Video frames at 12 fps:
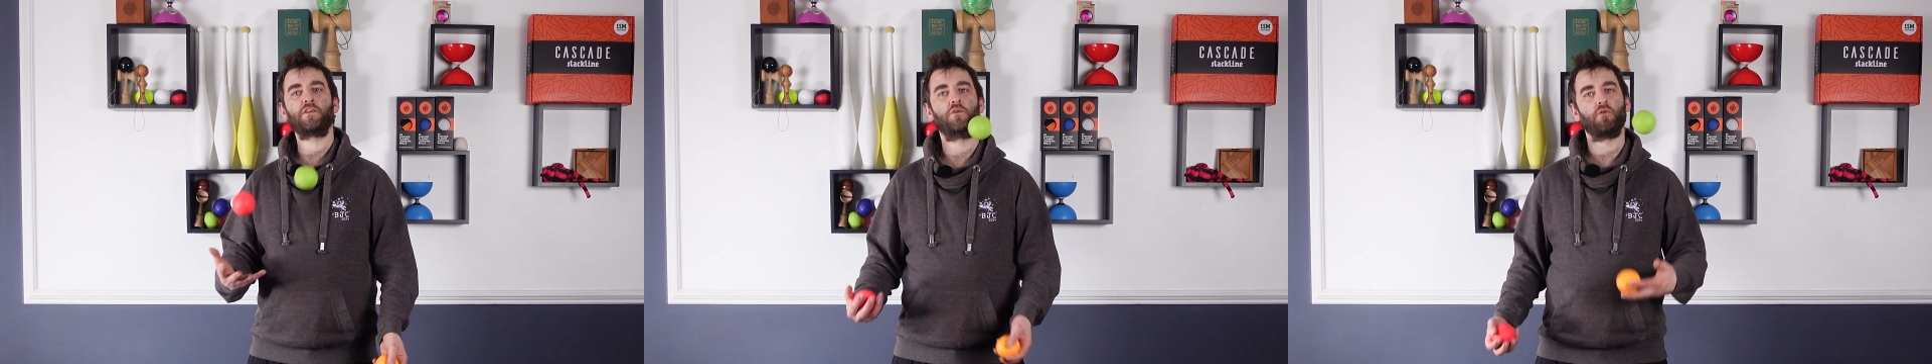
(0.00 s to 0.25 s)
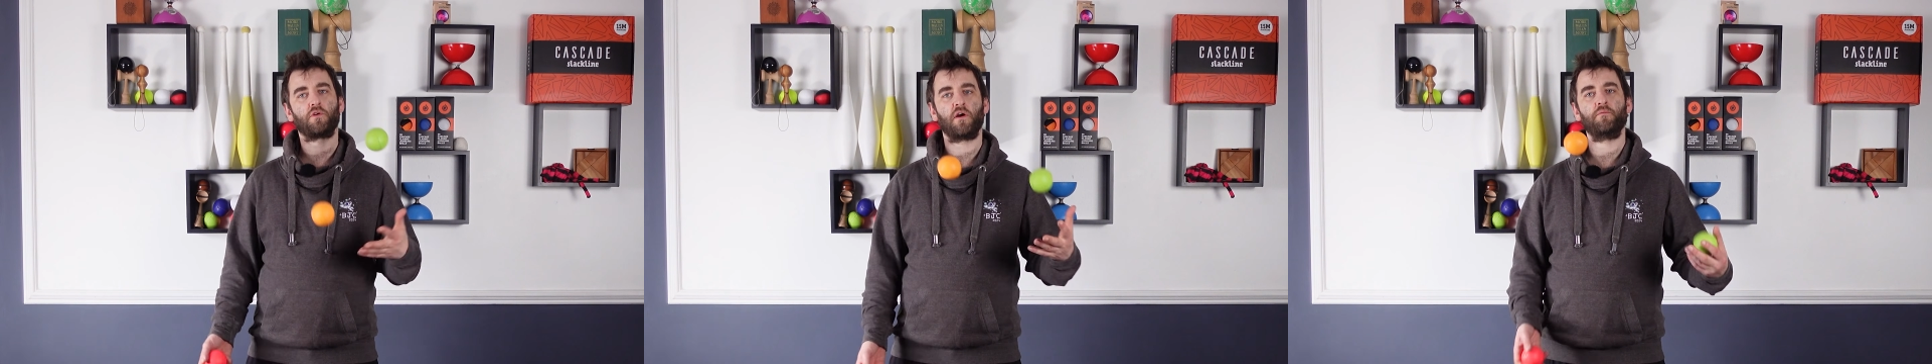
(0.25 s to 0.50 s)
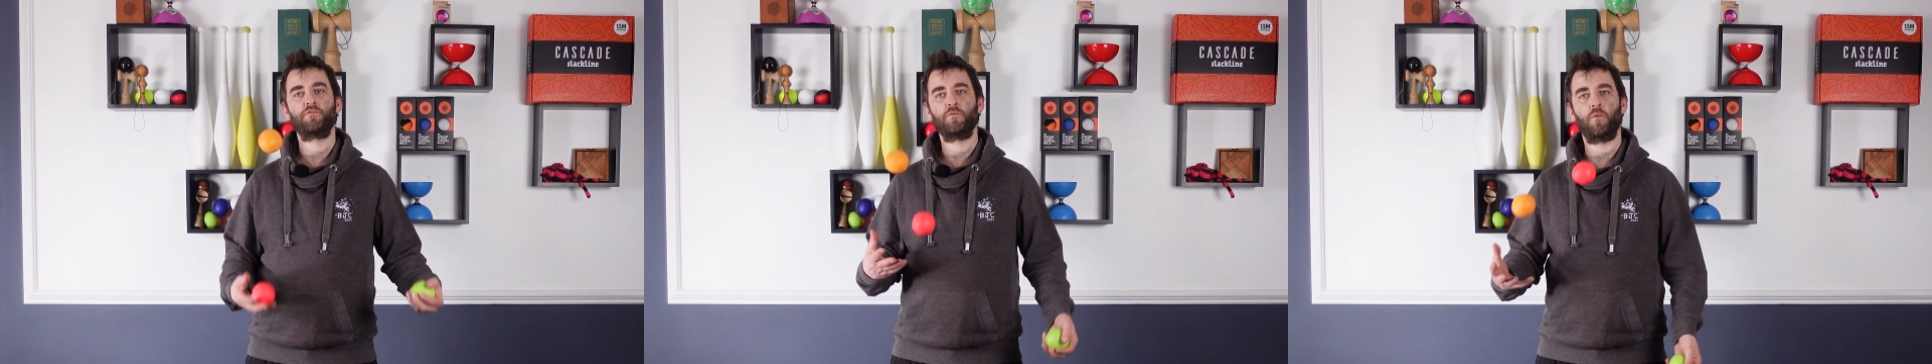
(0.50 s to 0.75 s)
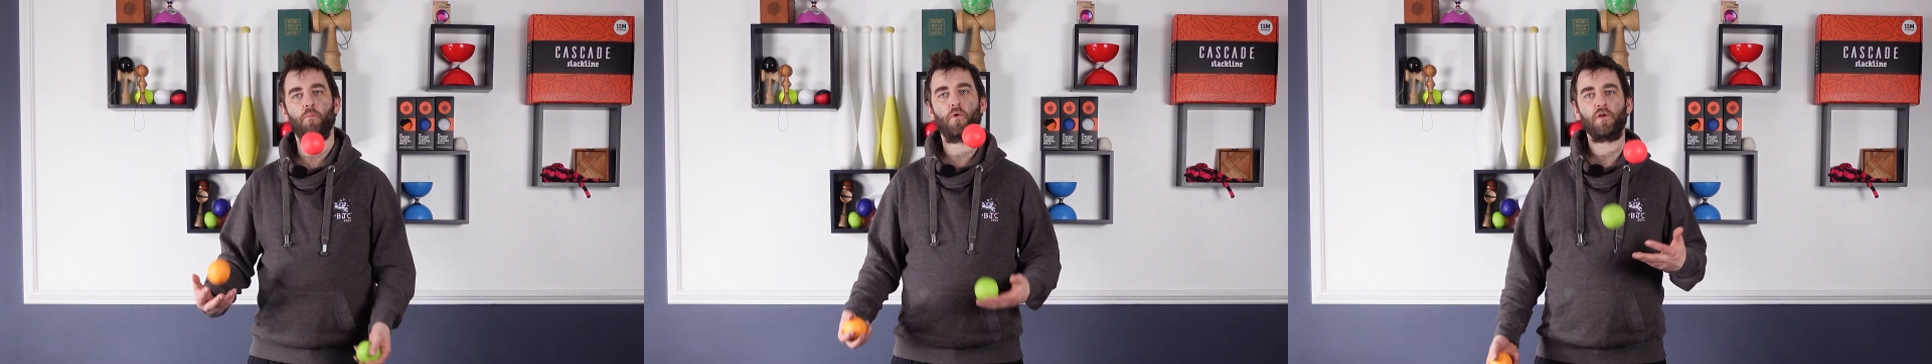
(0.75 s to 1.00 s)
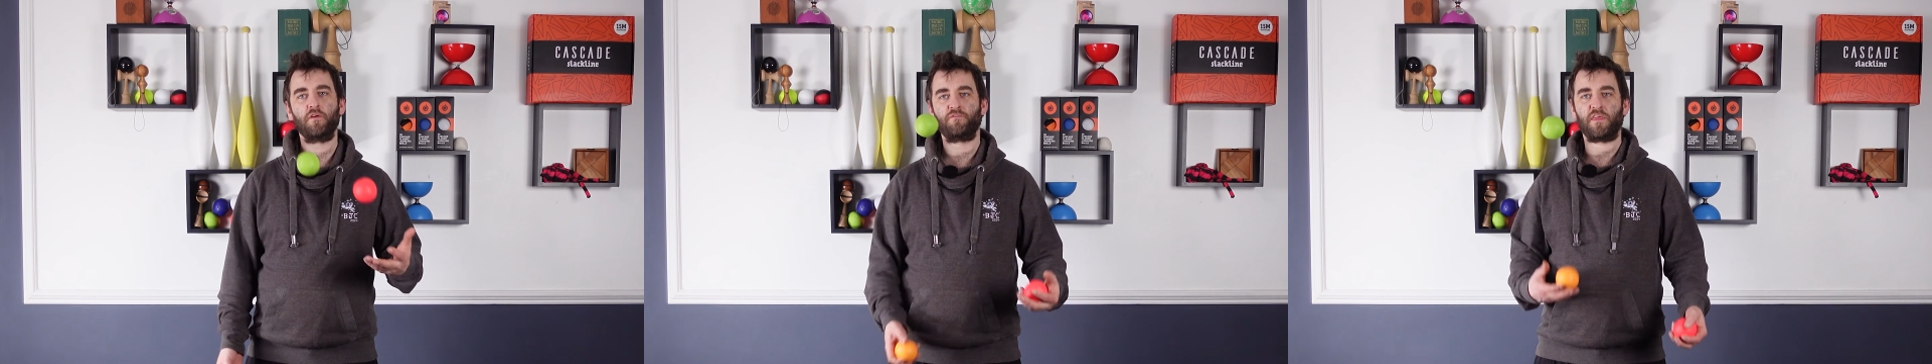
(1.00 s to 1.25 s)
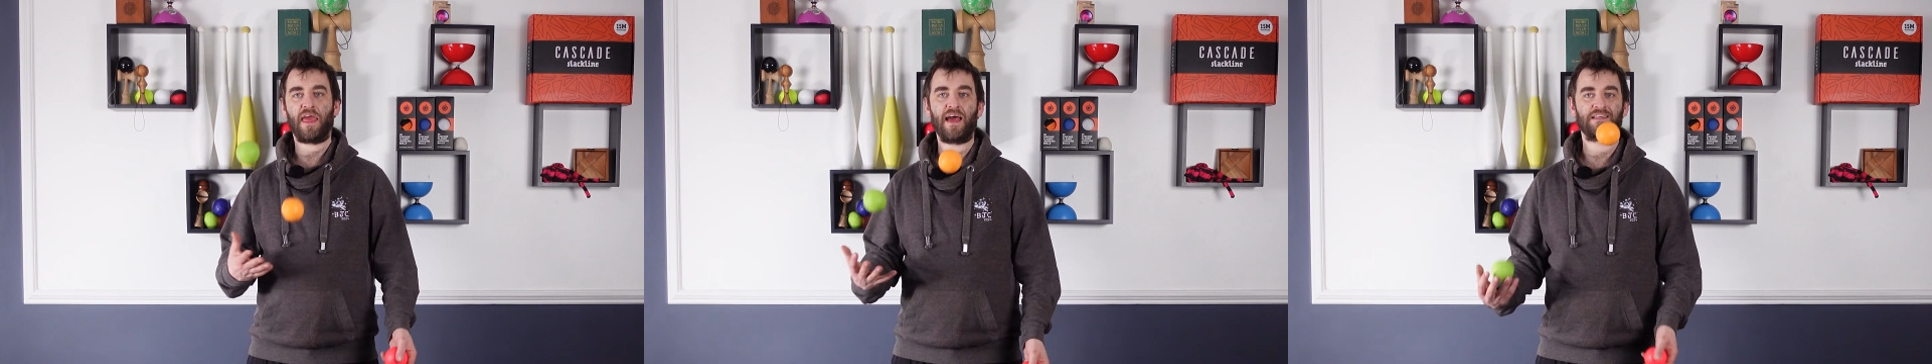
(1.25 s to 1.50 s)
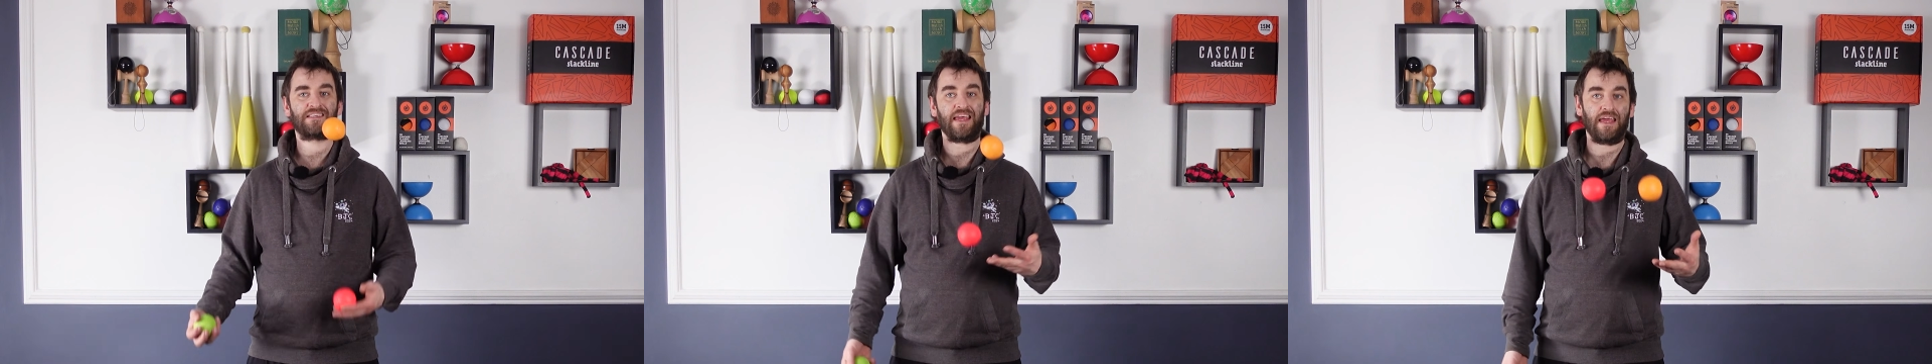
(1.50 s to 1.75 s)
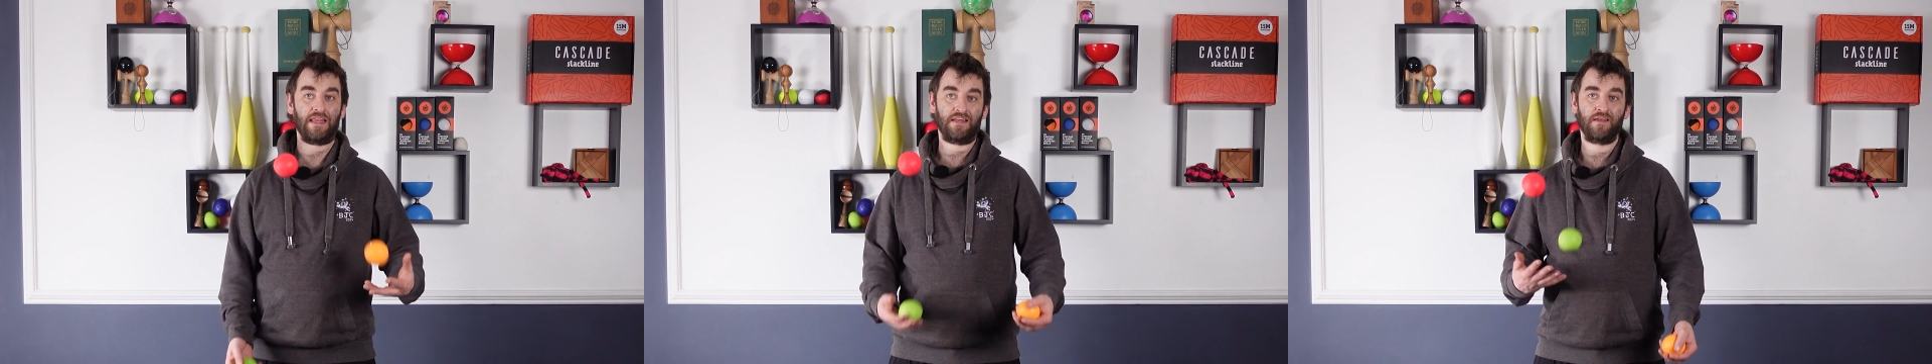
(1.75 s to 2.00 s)
to your comfortable point of the
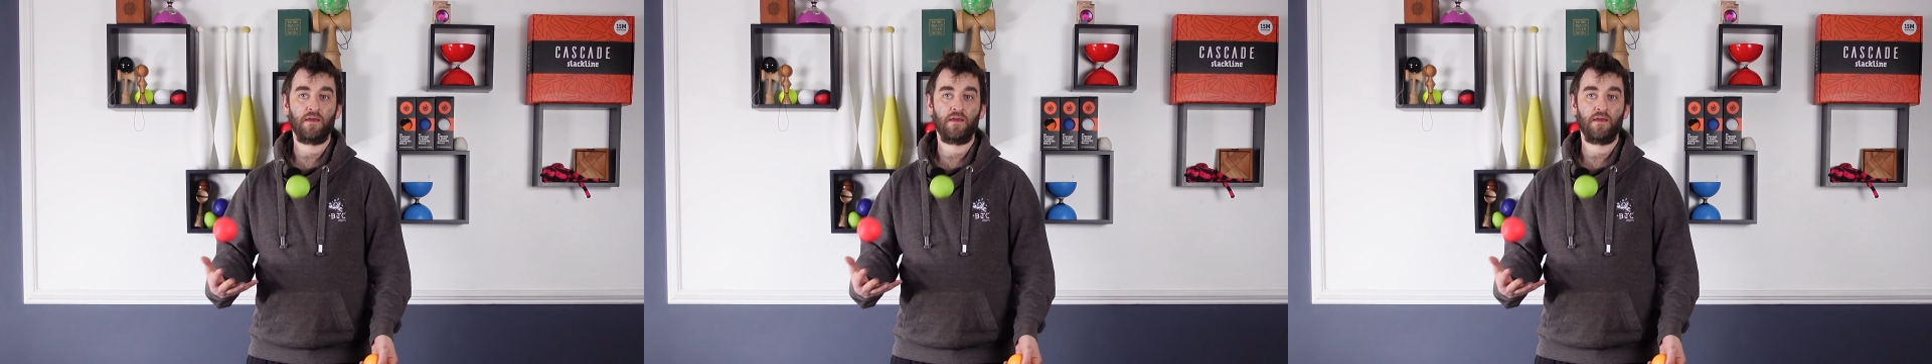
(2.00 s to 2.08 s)
cascade.